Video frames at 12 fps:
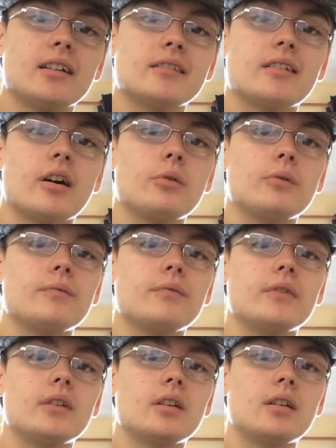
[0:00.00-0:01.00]
So
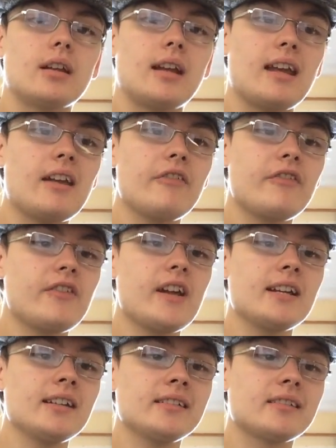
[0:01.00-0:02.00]
if
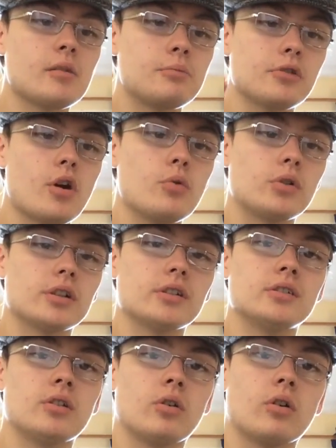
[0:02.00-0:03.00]
things are
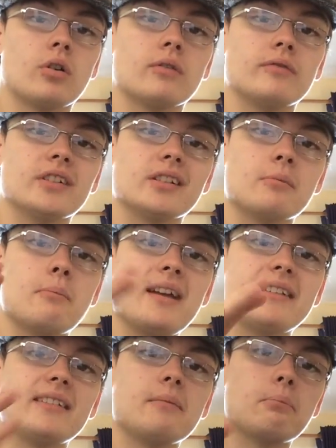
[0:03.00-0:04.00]
broken or there's a
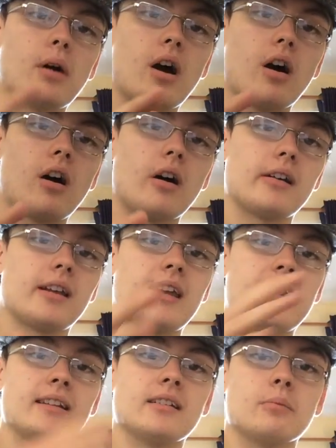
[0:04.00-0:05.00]
missing part
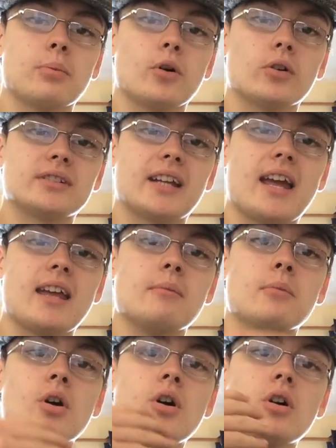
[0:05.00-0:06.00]
in a board
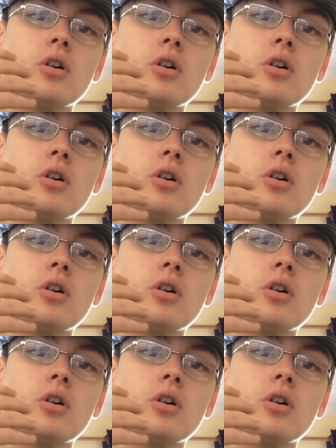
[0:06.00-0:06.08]
game